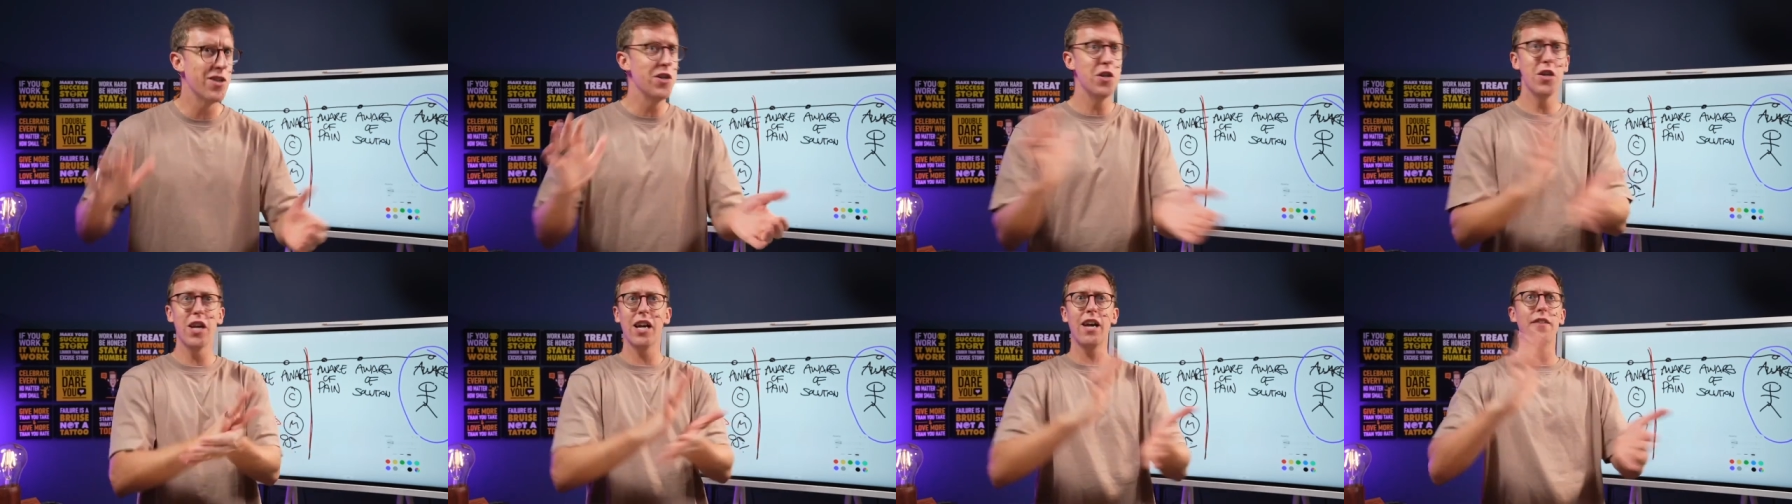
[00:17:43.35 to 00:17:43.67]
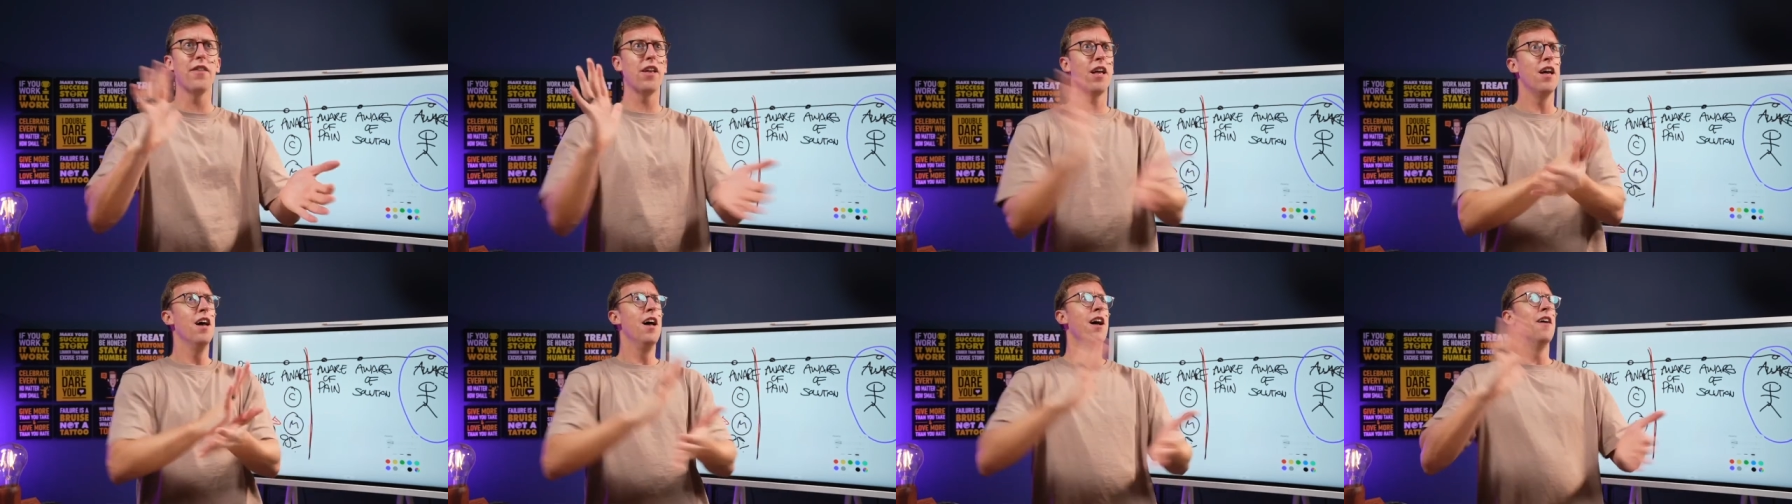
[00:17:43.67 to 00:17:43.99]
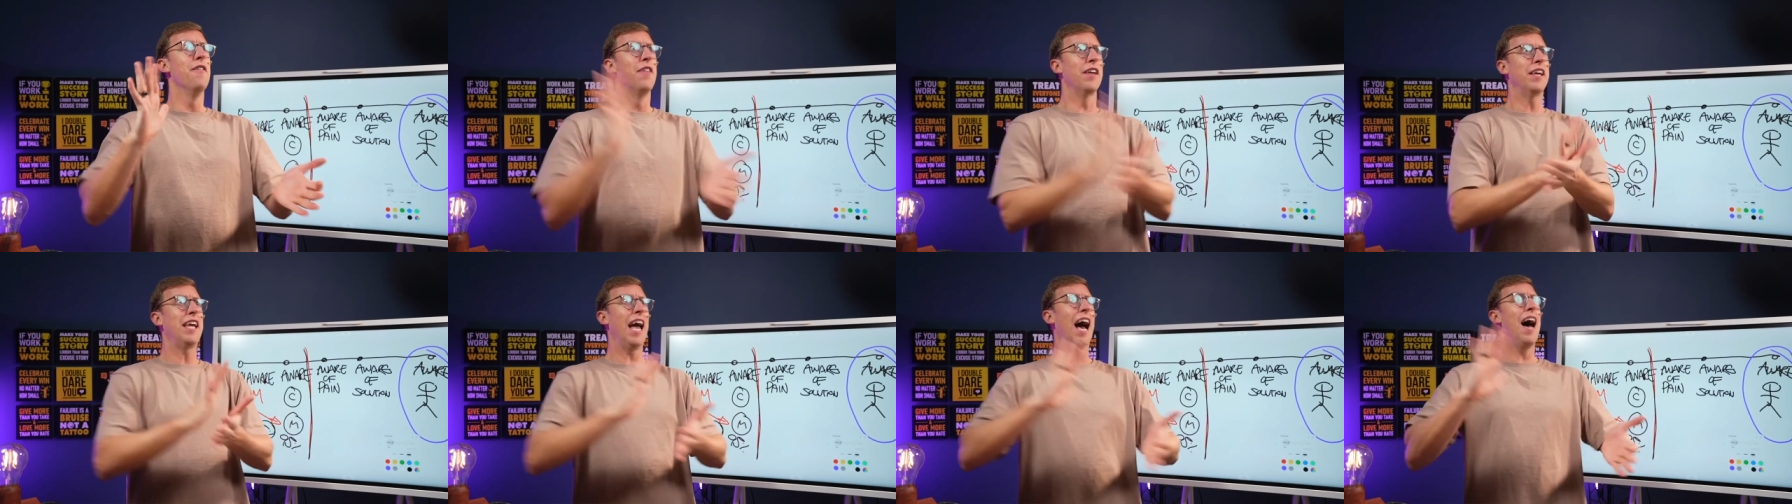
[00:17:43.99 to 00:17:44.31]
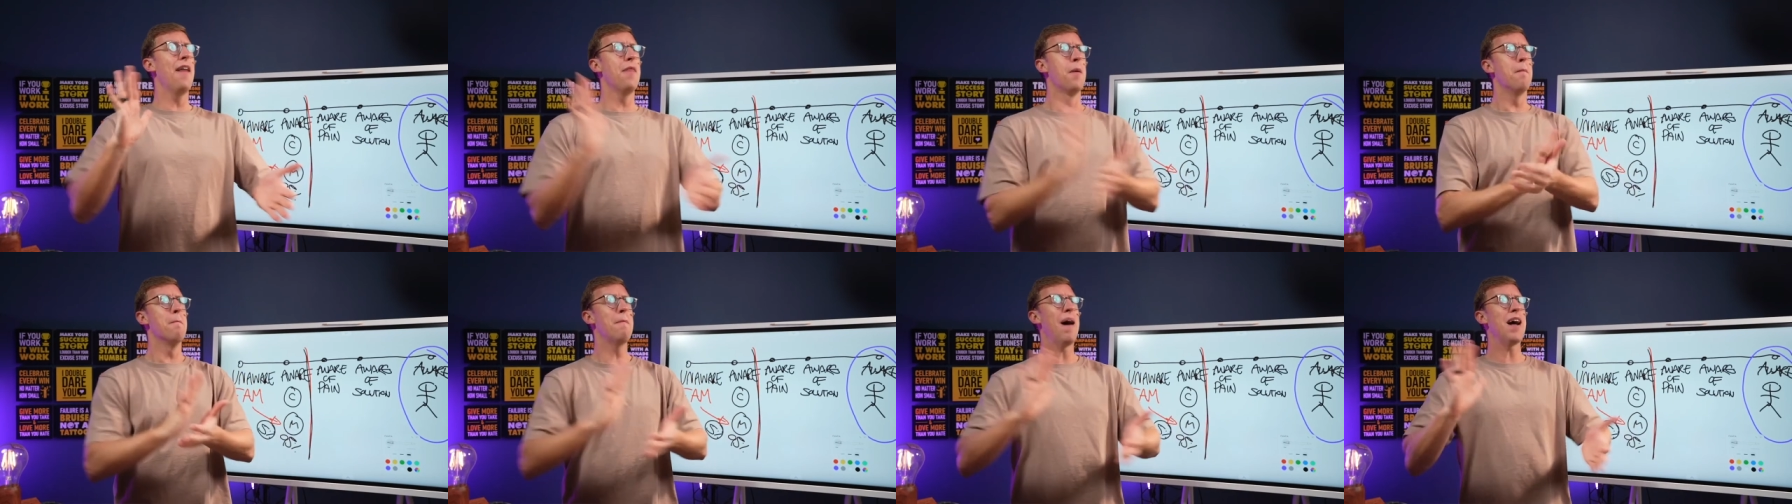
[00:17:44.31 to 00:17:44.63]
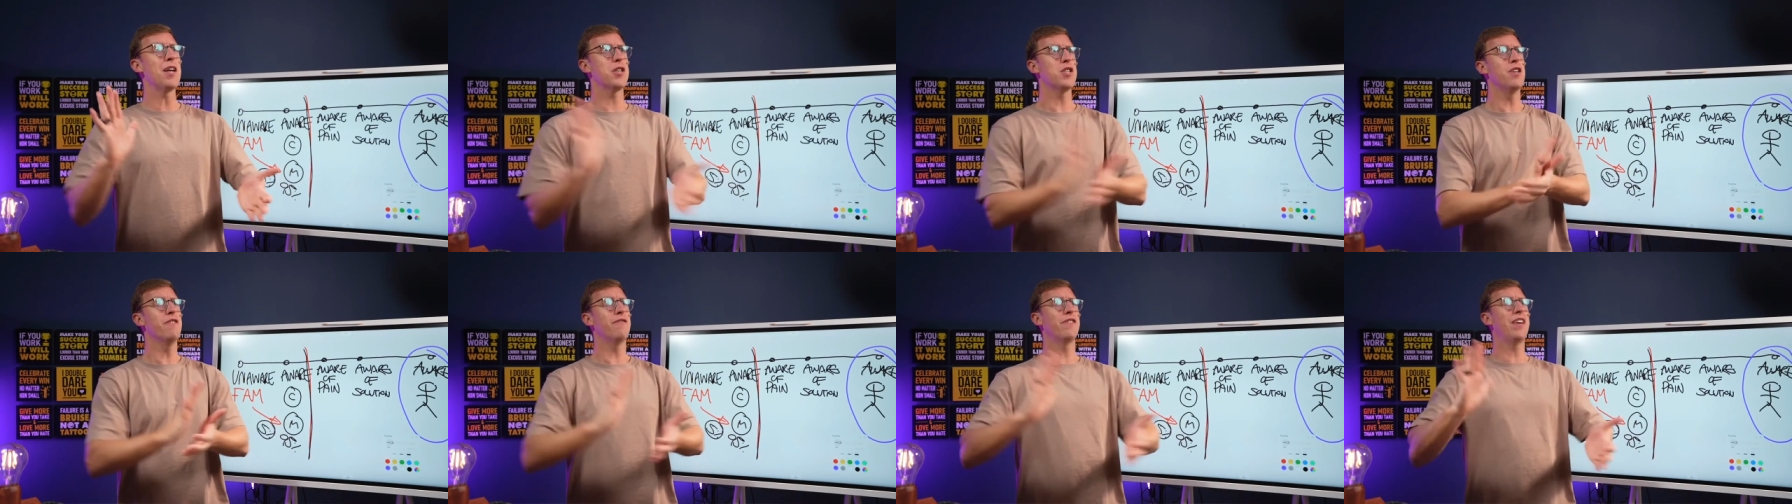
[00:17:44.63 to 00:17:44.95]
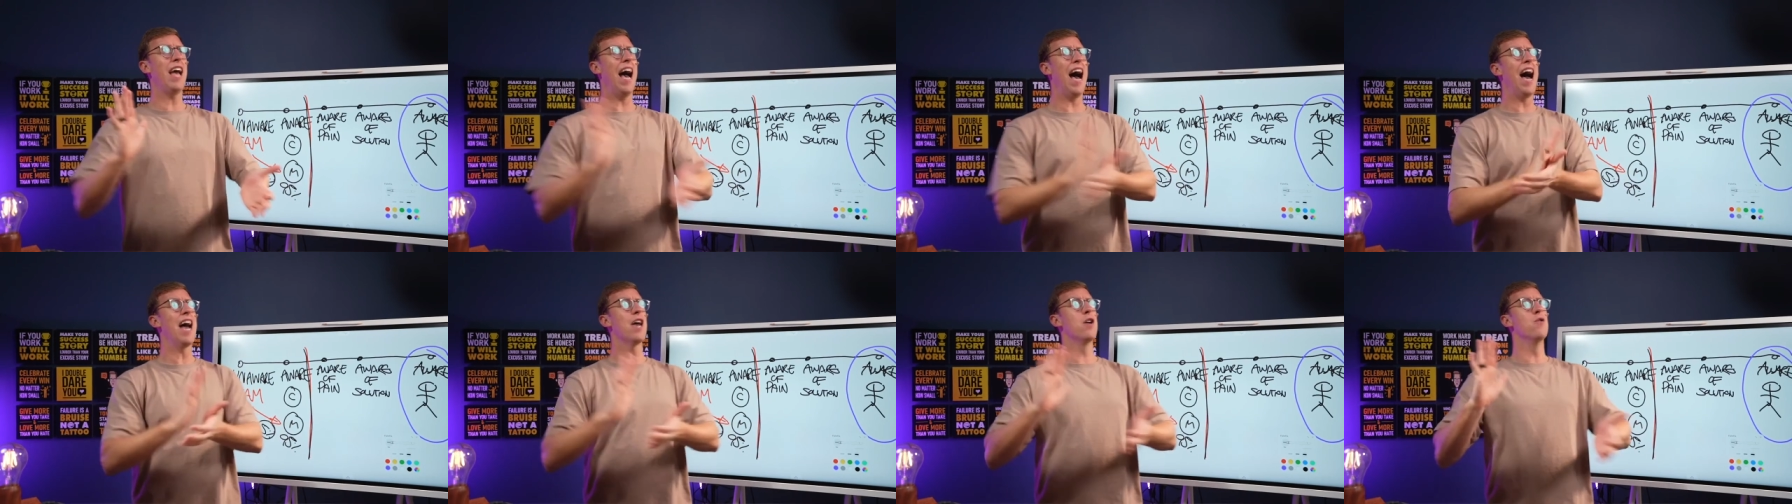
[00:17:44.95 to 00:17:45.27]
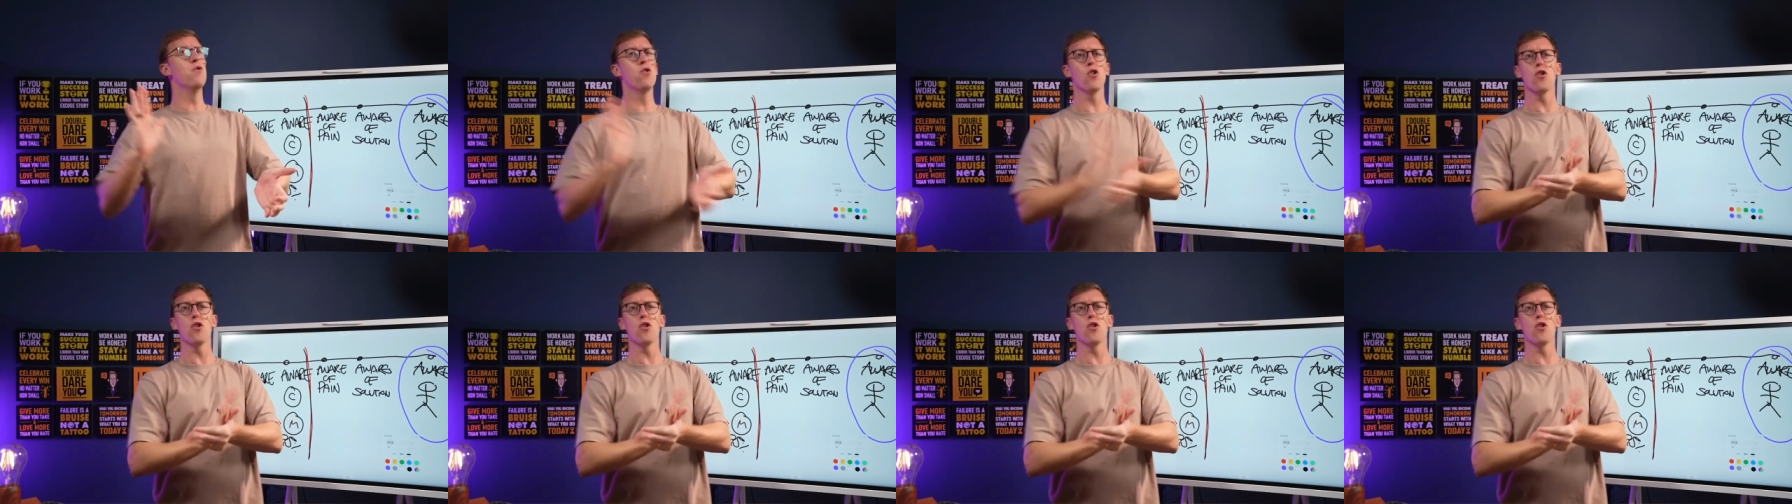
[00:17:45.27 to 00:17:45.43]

He's like the, the guy, the massive guy who